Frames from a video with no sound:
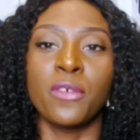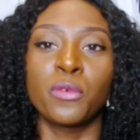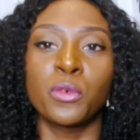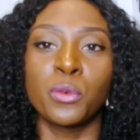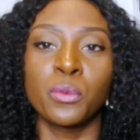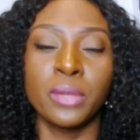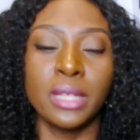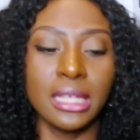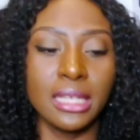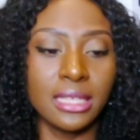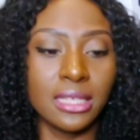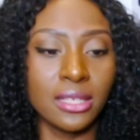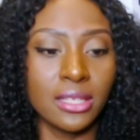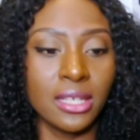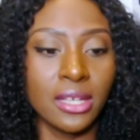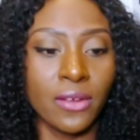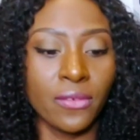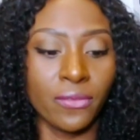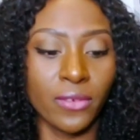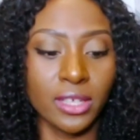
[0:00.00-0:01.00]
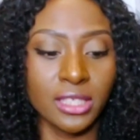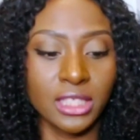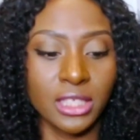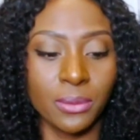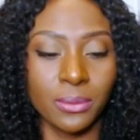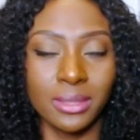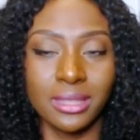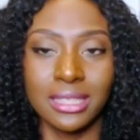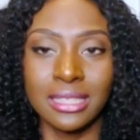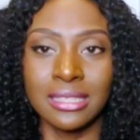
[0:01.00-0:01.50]
read 1
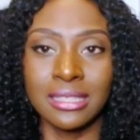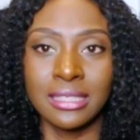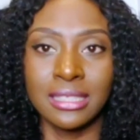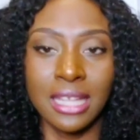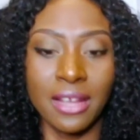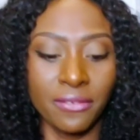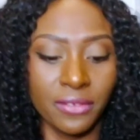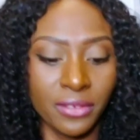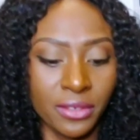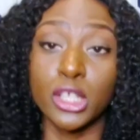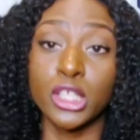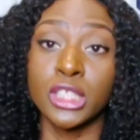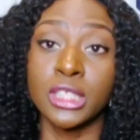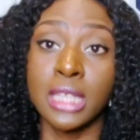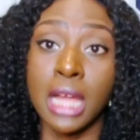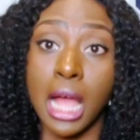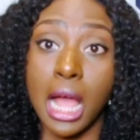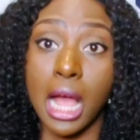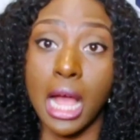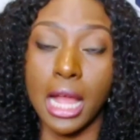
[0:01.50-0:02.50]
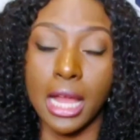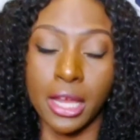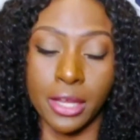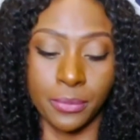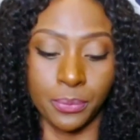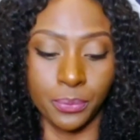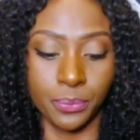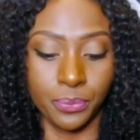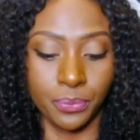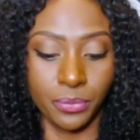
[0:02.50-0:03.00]
Corinthians
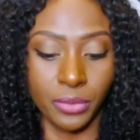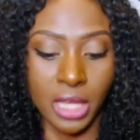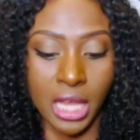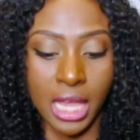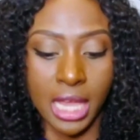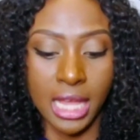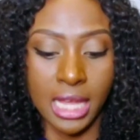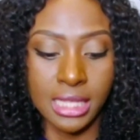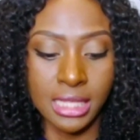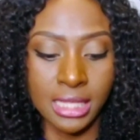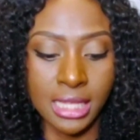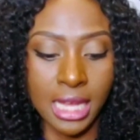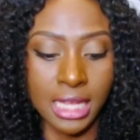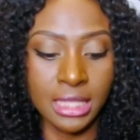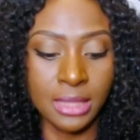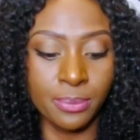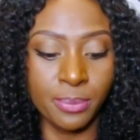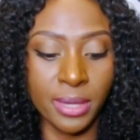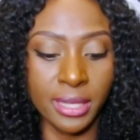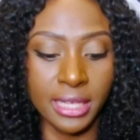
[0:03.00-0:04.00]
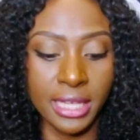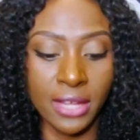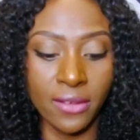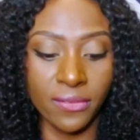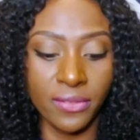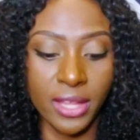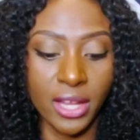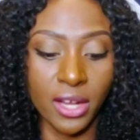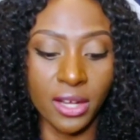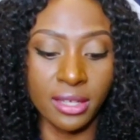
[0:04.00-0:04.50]
7:9. It says, but
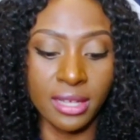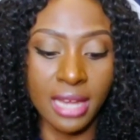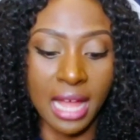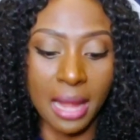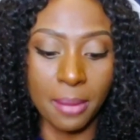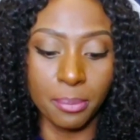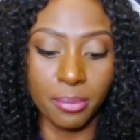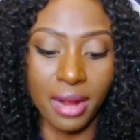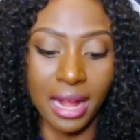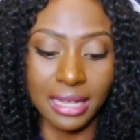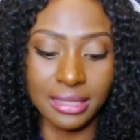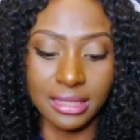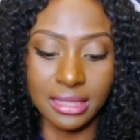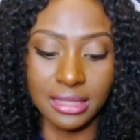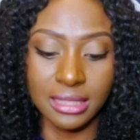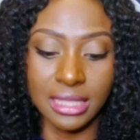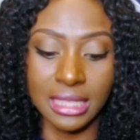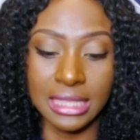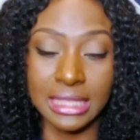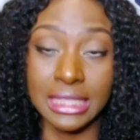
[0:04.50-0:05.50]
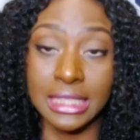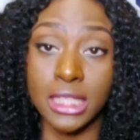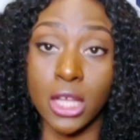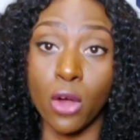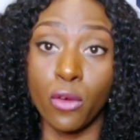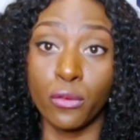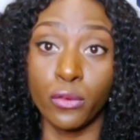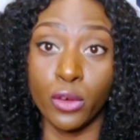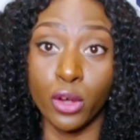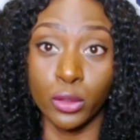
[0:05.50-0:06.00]
if they are not practicing
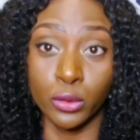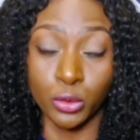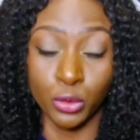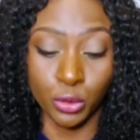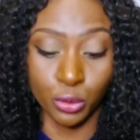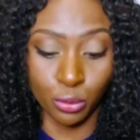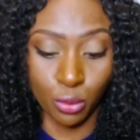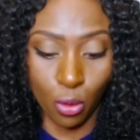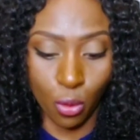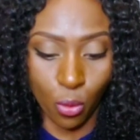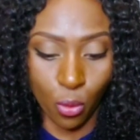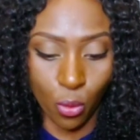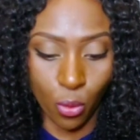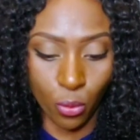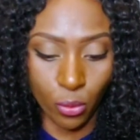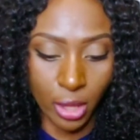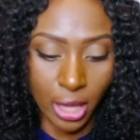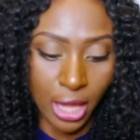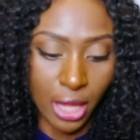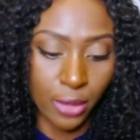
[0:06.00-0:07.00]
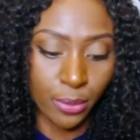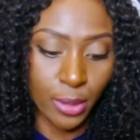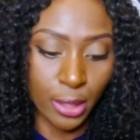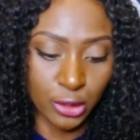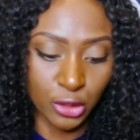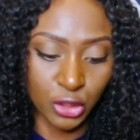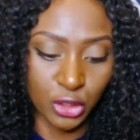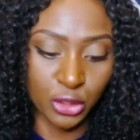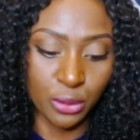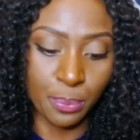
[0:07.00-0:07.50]
self-control, they
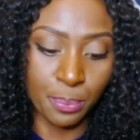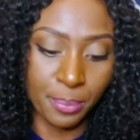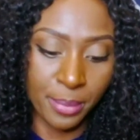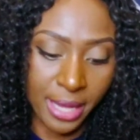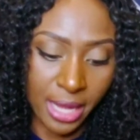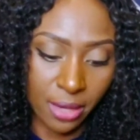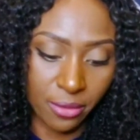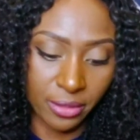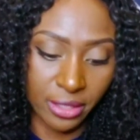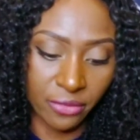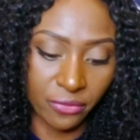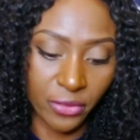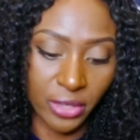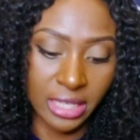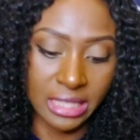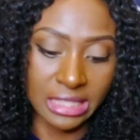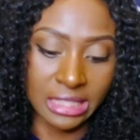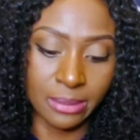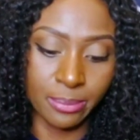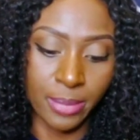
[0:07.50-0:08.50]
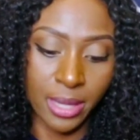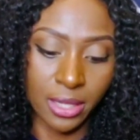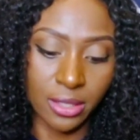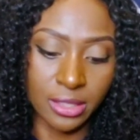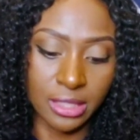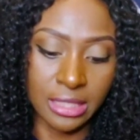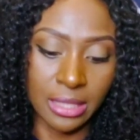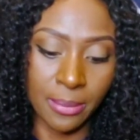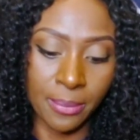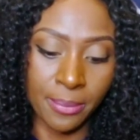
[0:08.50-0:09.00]
should marry, for it is better
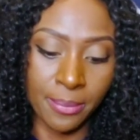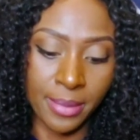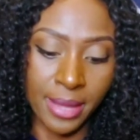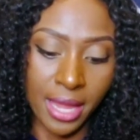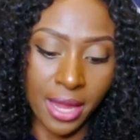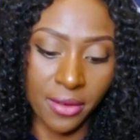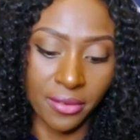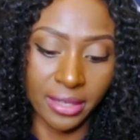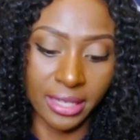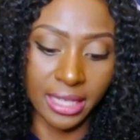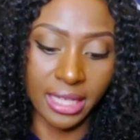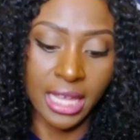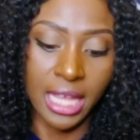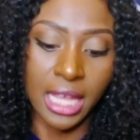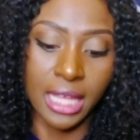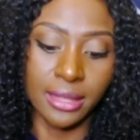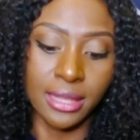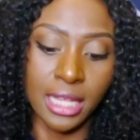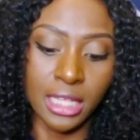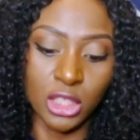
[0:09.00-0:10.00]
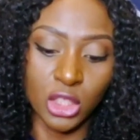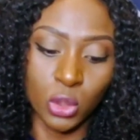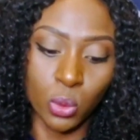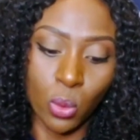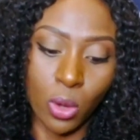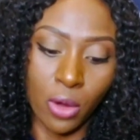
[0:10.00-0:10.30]
to marry than to